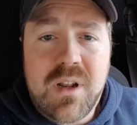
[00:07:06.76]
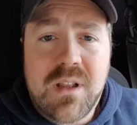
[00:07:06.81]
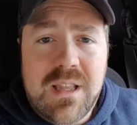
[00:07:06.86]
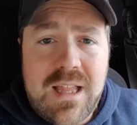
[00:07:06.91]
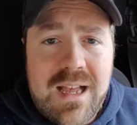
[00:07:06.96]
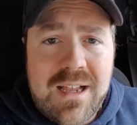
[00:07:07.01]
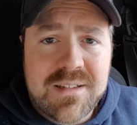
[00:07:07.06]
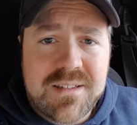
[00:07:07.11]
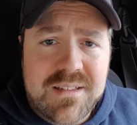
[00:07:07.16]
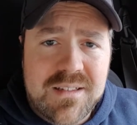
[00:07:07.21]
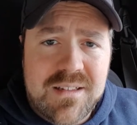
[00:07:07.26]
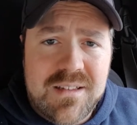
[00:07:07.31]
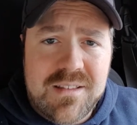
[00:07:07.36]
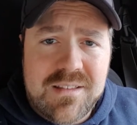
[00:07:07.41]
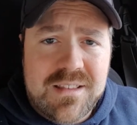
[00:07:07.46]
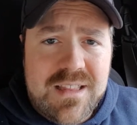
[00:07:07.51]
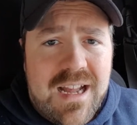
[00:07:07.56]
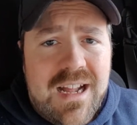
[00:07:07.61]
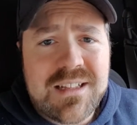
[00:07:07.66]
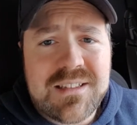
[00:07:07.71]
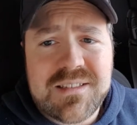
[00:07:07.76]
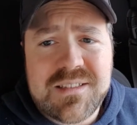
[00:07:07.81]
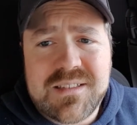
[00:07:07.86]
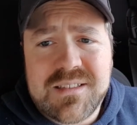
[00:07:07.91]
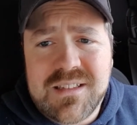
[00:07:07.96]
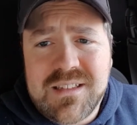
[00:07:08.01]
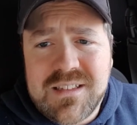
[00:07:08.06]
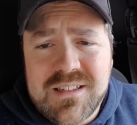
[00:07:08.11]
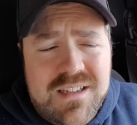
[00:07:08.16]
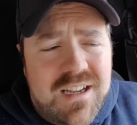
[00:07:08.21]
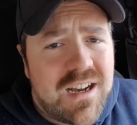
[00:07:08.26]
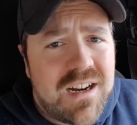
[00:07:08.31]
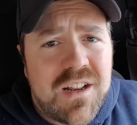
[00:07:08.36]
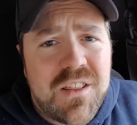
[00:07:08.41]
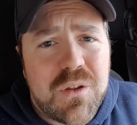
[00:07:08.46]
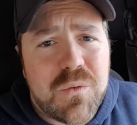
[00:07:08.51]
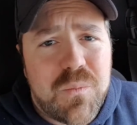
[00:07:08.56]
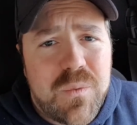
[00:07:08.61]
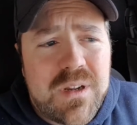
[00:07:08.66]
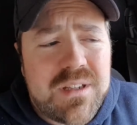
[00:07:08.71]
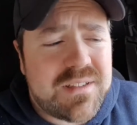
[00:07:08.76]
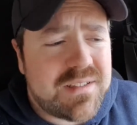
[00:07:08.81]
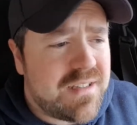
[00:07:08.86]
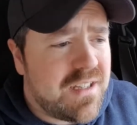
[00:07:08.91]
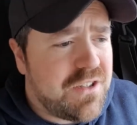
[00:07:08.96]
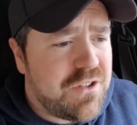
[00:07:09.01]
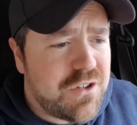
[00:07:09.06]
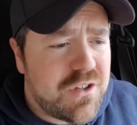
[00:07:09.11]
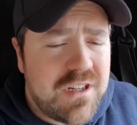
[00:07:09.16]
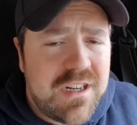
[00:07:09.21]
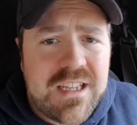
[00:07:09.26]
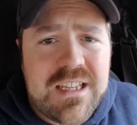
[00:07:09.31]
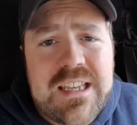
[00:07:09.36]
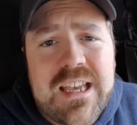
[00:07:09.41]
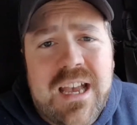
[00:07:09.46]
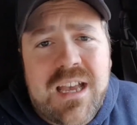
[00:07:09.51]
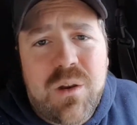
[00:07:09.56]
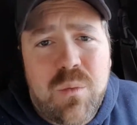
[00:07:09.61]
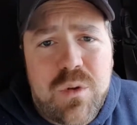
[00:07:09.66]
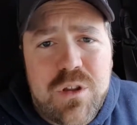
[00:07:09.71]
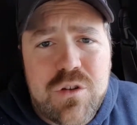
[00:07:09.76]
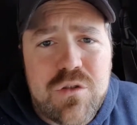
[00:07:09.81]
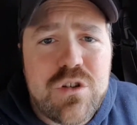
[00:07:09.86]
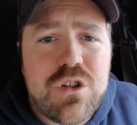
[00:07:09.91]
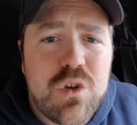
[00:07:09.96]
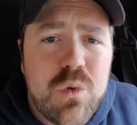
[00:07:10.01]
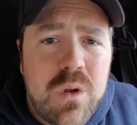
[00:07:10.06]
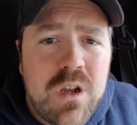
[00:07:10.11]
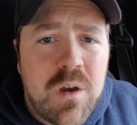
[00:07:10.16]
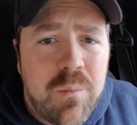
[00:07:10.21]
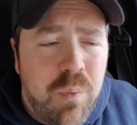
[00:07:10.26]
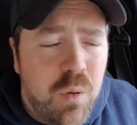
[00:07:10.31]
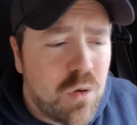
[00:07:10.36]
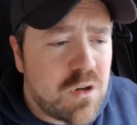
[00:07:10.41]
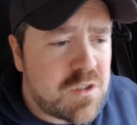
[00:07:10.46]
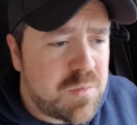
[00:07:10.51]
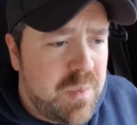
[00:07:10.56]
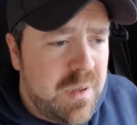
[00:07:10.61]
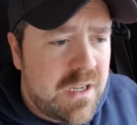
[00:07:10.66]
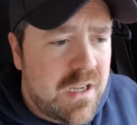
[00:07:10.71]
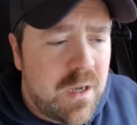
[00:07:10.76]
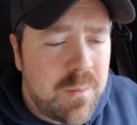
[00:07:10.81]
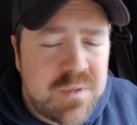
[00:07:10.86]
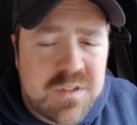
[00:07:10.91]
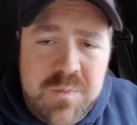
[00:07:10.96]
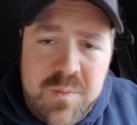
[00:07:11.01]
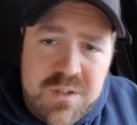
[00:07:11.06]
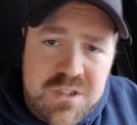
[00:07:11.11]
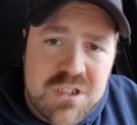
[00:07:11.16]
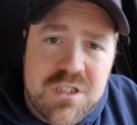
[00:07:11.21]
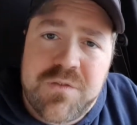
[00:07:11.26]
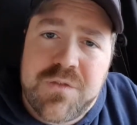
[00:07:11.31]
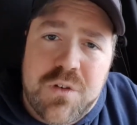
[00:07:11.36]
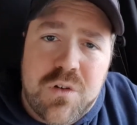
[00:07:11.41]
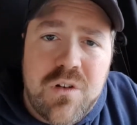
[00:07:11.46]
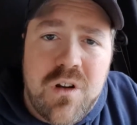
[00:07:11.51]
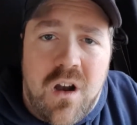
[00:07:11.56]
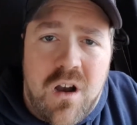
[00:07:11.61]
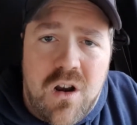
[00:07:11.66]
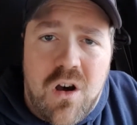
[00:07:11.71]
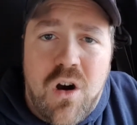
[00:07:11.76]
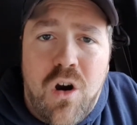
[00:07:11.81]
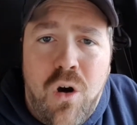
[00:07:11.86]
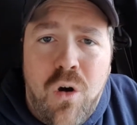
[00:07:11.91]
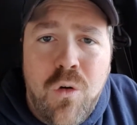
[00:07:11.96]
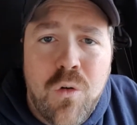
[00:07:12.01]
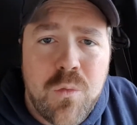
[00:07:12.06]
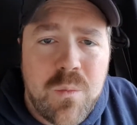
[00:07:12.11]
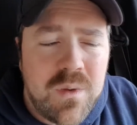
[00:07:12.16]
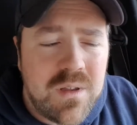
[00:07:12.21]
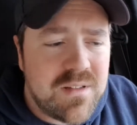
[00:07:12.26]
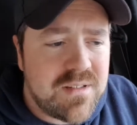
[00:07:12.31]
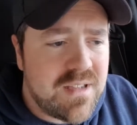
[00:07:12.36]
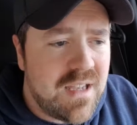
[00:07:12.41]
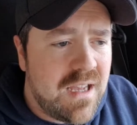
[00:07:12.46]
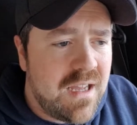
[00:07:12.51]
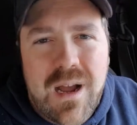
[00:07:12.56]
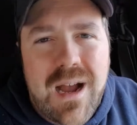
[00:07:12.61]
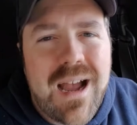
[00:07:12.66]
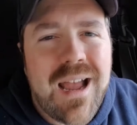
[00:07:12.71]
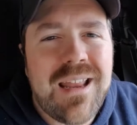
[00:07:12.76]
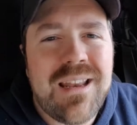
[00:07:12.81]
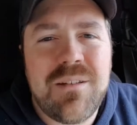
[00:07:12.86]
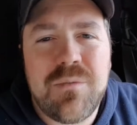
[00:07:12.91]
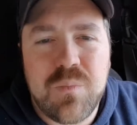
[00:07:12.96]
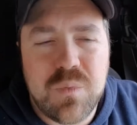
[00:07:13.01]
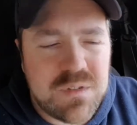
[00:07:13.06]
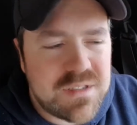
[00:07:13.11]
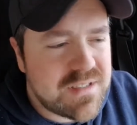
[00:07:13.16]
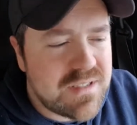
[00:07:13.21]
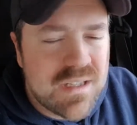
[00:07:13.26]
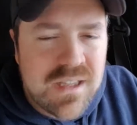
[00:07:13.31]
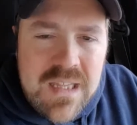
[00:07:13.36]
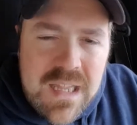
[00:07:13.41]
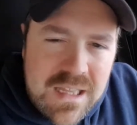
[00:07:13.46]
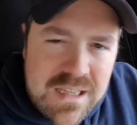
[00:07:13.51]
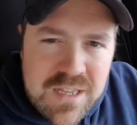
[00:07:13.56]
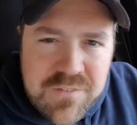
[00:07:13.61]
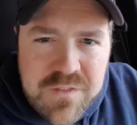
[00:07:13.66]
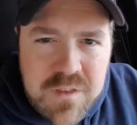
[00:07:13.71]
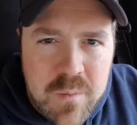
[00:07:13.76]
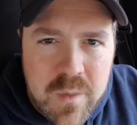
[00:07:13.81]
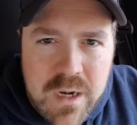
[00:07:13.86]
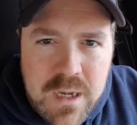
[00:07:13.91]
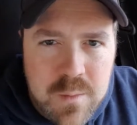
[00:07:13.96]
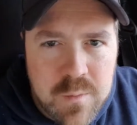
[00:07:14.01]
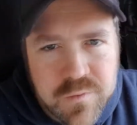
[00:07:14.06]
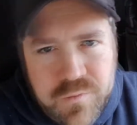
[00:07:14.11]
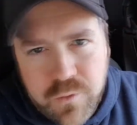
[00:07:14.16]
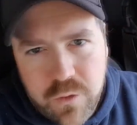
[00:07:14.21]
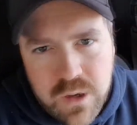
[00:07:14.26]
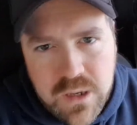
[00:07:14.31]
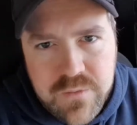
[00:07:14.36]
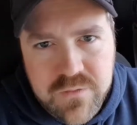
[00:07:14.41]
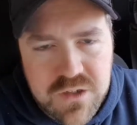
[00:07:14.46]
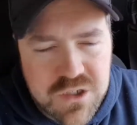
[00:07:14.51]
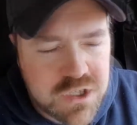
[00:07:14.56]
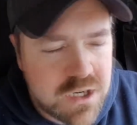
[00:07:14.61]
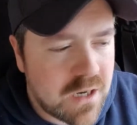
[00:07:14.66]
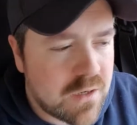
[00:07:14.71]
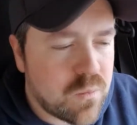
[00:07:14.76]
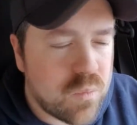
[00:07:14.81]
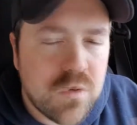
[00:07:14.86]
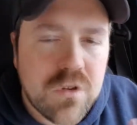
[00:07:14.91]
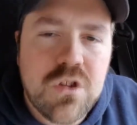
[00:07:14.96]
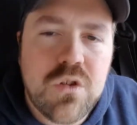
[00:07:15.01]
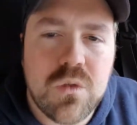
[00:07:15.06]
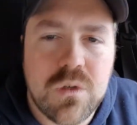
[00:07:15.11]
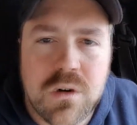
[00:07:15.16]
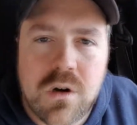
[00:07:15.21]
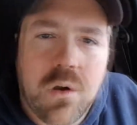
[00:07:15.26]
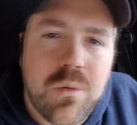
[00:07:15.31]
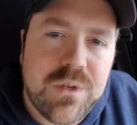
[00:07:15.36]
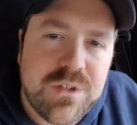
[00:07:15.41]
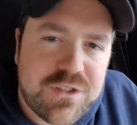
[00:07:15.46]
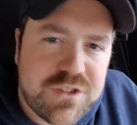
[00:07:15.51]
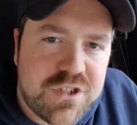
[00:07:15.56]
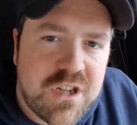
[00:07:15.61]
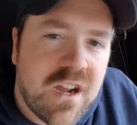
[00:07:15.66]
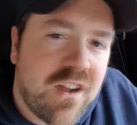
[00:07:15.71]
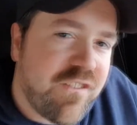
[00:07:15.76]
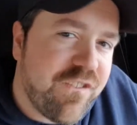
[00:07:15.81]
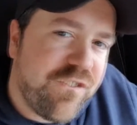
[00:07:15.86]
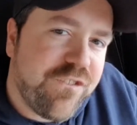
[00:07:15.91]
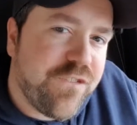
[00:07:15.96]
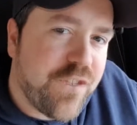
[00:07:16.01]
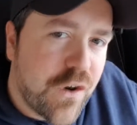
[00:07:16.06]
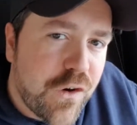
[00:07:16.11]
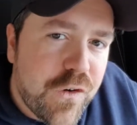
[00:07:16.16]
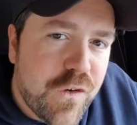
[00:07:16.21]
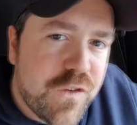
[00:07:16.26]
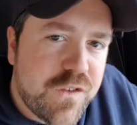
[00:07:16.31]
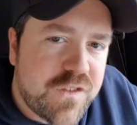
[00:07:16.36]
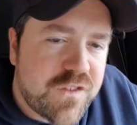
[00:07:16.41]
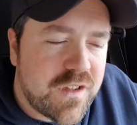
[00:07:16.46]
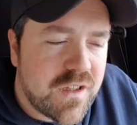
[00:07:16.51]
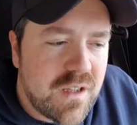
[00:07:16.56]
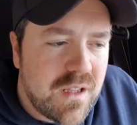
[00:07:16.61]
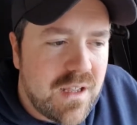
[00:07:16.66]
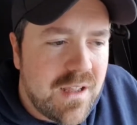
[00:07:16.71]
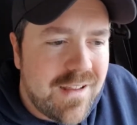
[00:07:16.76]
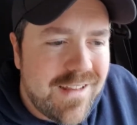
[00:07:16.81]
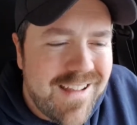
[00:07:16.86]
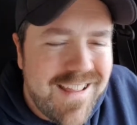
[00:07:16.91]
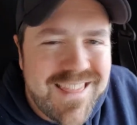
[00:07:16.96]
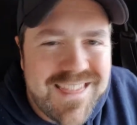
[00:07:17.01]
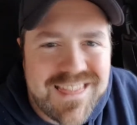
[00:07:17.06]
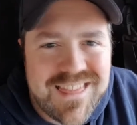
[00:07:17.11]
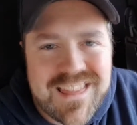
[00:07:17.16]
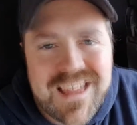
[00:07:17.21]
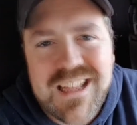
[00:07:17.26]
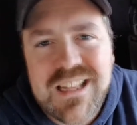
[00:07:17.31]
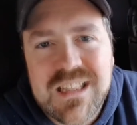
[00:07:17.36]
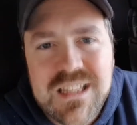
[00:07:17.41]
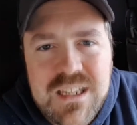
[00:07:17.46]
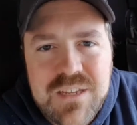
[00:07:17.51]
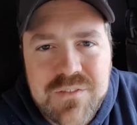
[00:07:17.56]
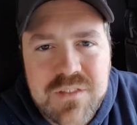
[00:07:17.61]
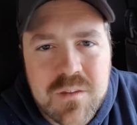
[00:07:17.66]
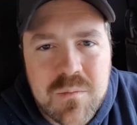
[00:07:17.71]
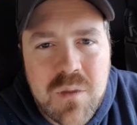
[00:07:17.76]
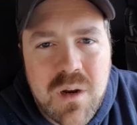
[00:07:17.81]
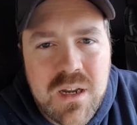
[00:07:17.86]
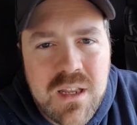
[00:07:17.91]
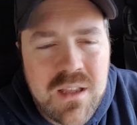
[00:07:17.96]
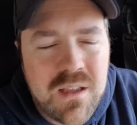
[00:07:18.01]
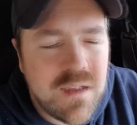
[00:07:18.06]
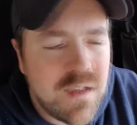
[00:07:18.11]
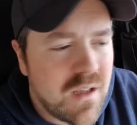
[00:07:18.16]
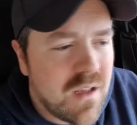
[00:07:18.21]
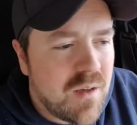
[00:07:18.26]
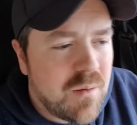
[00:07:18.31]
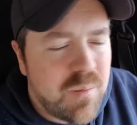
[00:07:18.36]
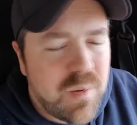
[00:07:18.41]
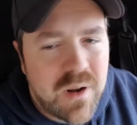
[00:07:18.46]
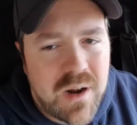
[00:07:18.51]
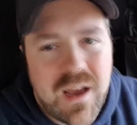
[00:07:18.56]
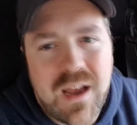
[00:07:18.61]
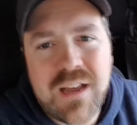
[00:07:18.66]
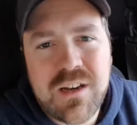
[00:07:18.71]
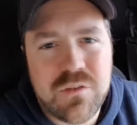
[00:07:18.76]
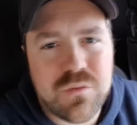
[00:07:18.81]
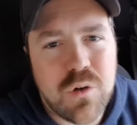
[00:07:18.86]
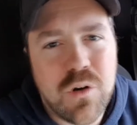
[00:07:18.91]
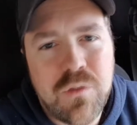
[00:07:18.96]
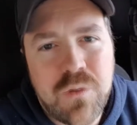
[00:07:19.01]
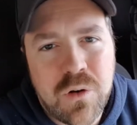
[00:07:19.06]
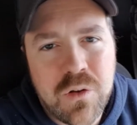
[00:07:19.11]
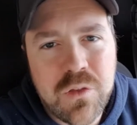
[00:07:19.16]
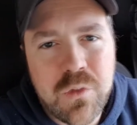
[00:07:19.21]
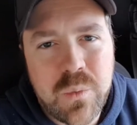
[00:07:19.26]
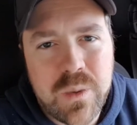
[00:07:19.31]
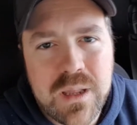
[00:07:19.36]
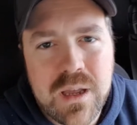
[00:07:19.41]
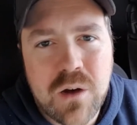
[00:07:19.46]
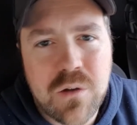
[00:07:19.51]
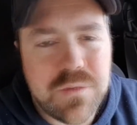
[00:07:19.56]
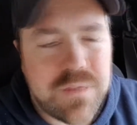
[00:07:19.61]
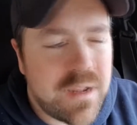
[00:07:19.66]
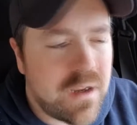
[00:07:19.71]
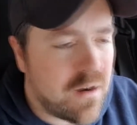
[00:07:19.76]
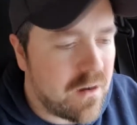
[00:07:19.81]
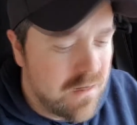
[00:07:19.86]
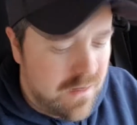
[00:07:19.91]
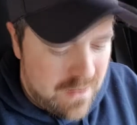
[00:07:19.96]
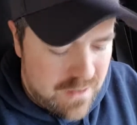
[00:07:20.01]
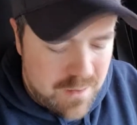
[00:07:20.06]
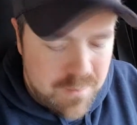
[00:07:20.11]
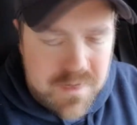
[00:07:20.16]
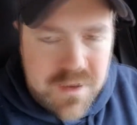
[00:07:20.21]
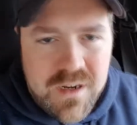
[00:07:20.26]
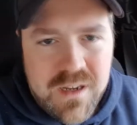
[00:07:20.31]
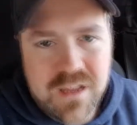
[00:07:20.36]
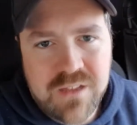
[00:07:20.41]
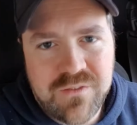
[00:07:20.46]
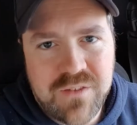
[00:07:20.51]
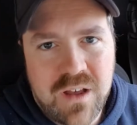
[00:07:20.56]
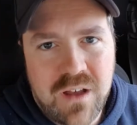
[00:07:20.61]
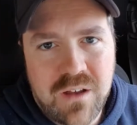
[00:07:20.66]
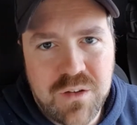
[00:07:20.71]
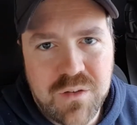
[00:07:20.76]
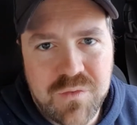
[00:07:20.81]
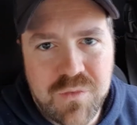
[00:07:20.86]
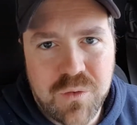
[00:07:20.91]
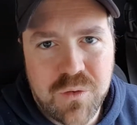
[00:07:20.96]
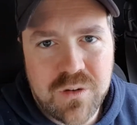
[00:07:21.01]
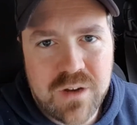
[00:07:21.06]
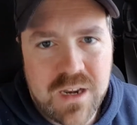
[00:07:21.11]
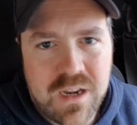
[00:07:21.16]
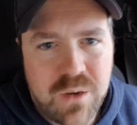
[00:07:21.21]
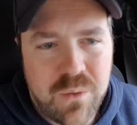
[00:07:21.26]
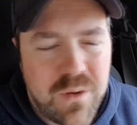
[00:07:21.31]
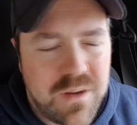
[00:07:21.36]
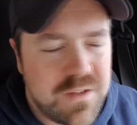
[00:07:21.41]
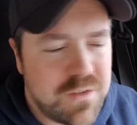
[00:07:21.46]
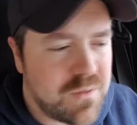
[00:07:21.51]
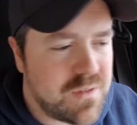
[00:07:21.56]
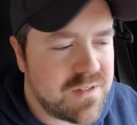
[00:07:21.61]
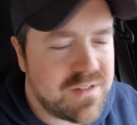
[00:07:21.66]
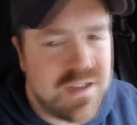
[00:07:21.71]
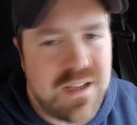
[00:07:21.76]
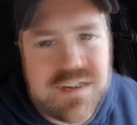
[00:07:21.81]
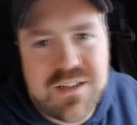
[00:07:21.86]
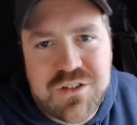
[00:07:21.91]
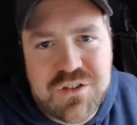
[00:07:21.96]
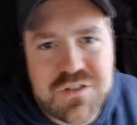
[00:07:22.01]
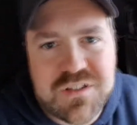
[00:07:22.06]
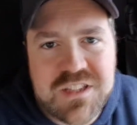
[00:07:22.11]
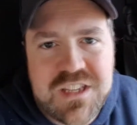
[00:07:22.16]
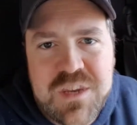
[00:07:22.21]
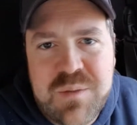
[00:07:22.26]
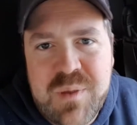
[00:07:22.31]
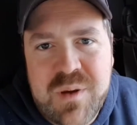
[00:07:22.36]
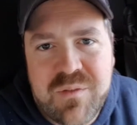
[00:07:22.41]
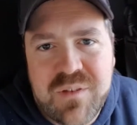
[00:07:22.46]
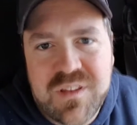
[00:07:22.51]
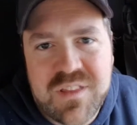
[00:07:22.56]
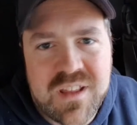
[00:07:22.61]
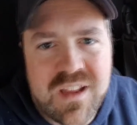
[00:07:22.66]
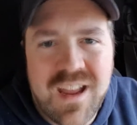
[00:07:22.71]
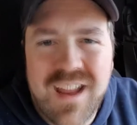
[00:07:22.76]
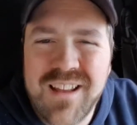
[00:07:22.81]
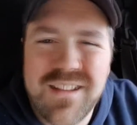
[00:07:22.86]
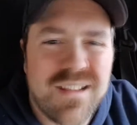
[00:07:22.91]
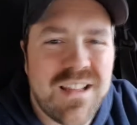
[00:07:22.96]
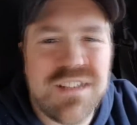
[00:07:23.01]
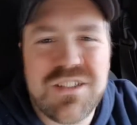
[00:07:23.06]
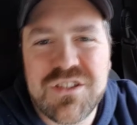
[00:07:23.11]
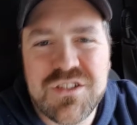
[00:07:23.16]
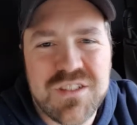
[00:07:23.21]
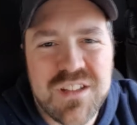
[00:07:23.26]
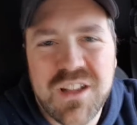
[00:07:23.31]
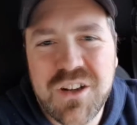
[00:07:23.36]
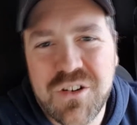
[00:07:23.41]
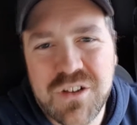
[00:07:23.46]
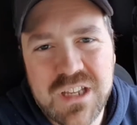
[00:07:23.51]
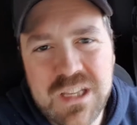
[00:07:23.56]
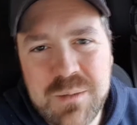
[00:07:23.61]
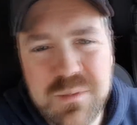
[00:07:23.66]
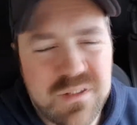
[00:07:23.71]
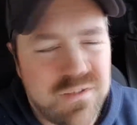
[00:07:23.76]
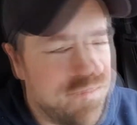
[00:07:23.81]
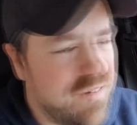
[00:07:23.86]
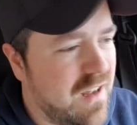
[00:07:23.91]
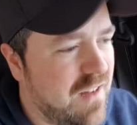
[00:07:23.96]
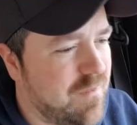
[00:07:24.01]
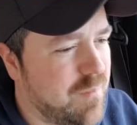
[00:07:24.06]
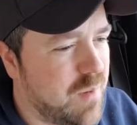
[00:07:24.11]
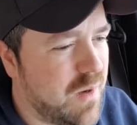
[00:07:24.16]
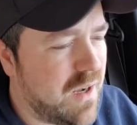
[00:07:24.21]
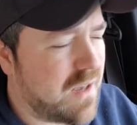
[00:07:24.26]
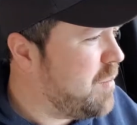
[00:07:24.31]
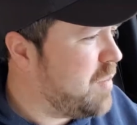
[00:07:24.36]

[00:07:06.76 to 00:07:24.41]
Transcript: alas, that's kind of the risk that you're gonna get when you're doing a porch pickup, especially if they're not home, is that I was silly, I left the money before I even checked, where you can always check first and then leave the money, but I drove all the way out there and I'm gonna get value for it anyway, so I decided to just keep everything and just let her keep the $5.